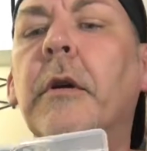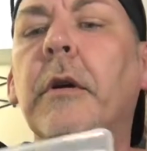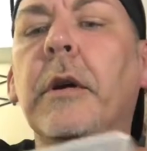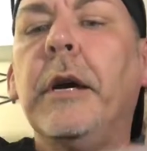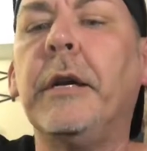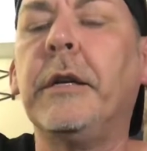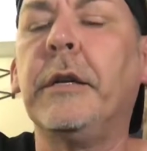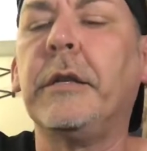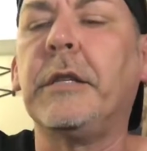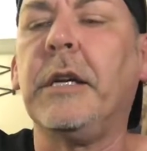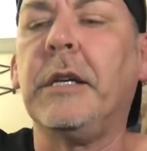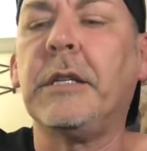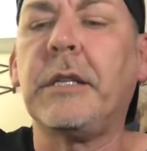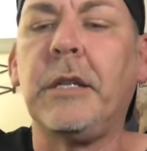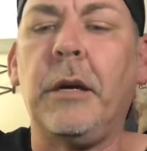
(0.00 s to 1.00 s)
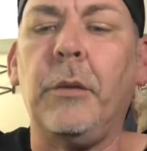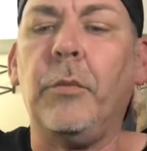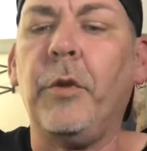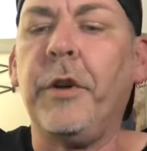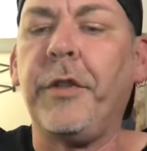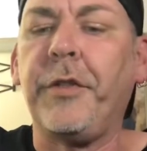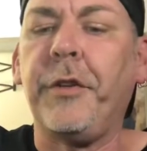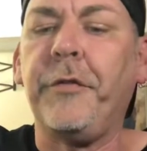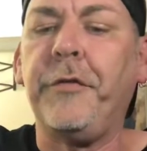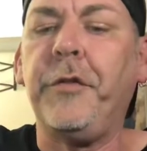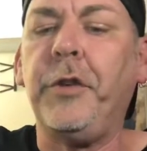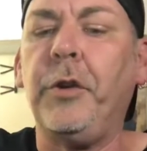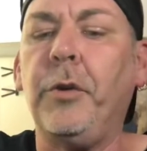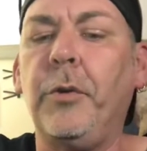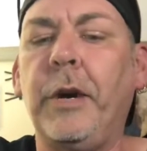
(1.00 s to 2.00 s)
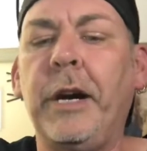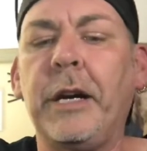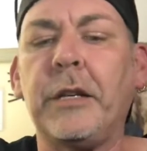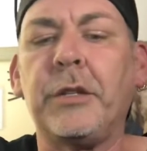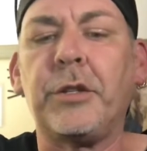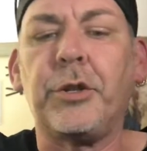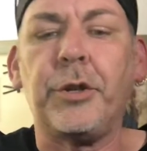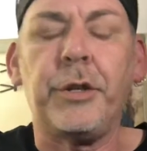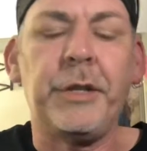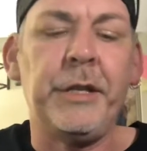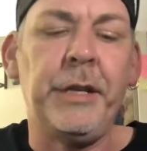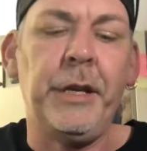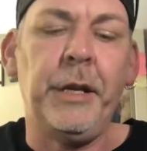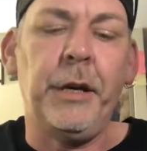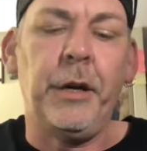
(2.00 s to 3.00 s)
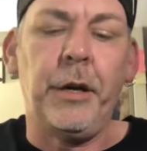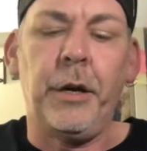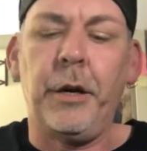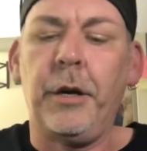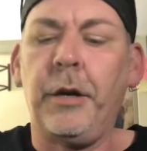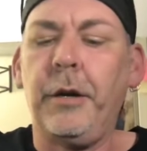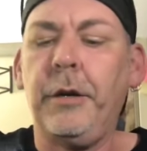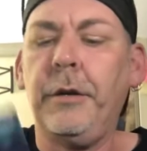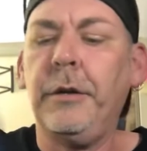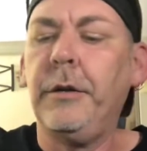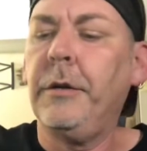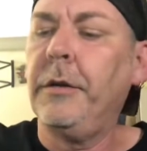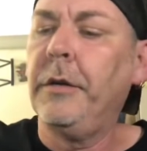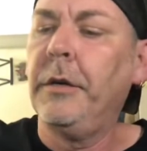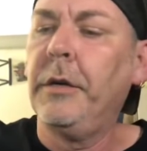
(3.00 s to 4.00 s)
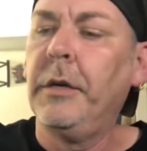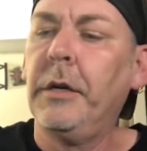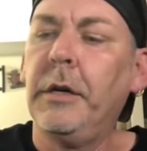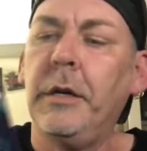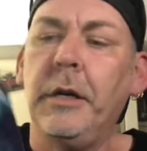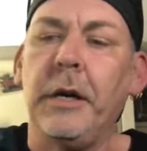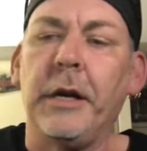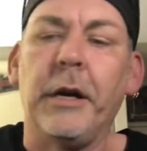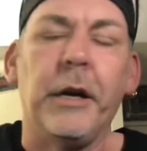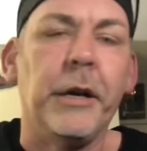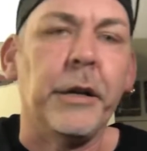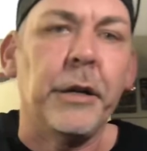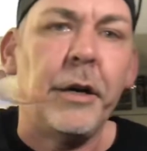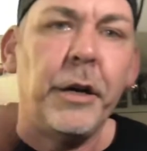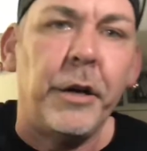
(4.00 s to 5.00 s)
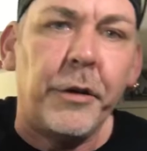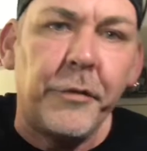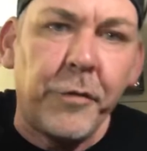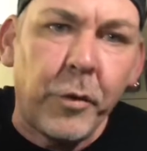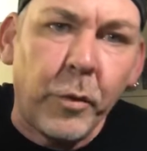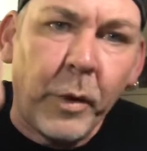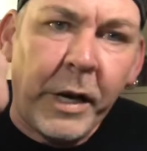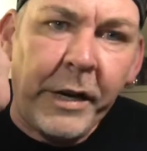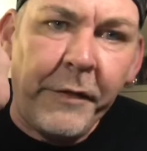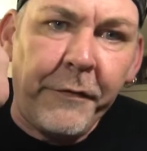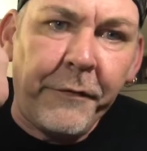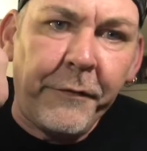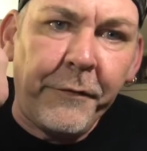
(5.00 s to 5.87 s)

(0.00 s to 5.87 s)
And it does come with a few extras here. I got a card for White